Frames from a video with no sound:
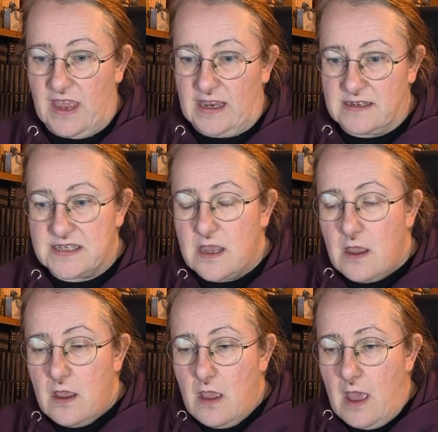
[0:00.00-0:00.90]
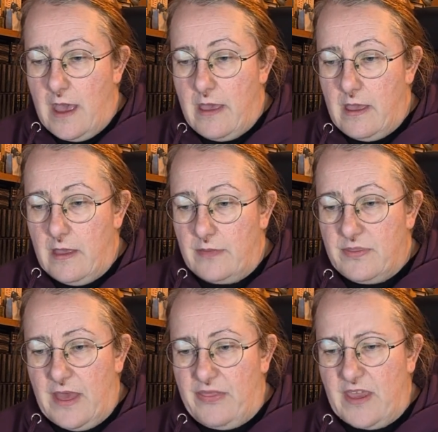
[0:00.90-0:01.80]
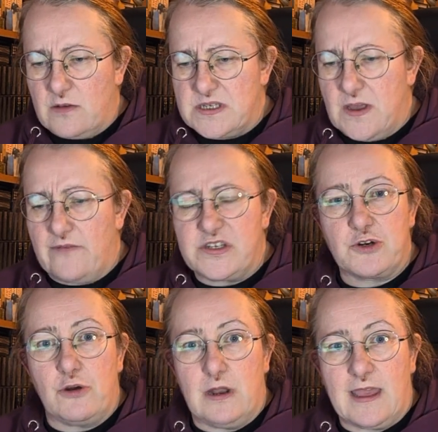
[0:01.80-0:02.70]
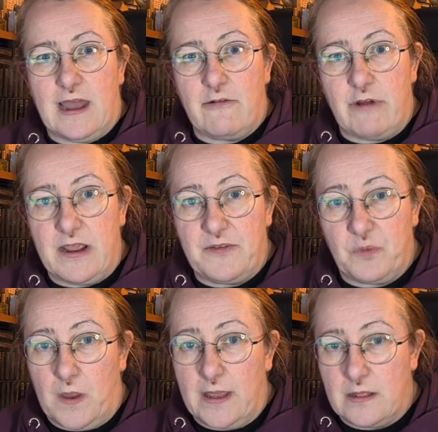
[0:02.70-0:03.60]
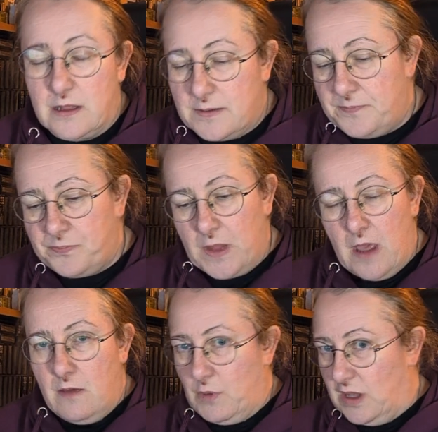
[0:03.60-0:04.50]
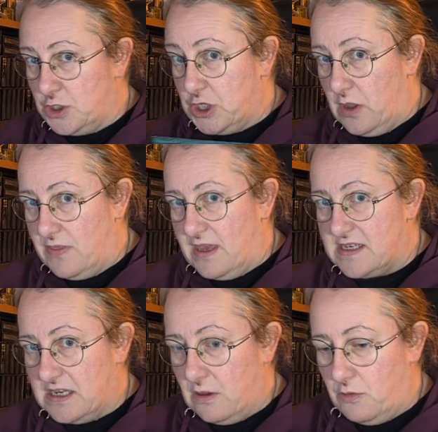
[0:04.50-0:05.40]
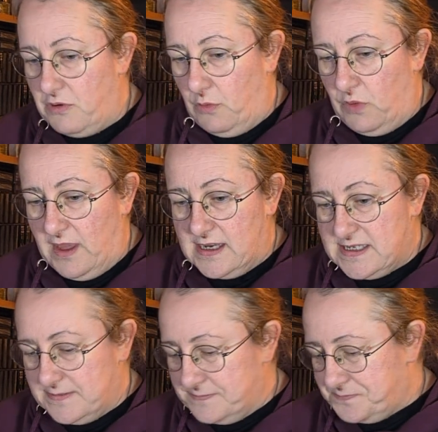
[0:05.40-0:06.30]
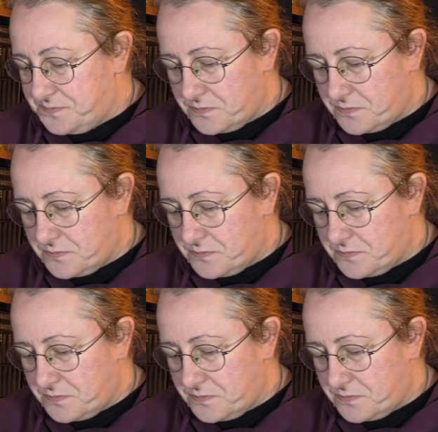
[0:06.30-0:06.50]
things, and they also have a scroll gallery as well, but I'll show you that as I go through this.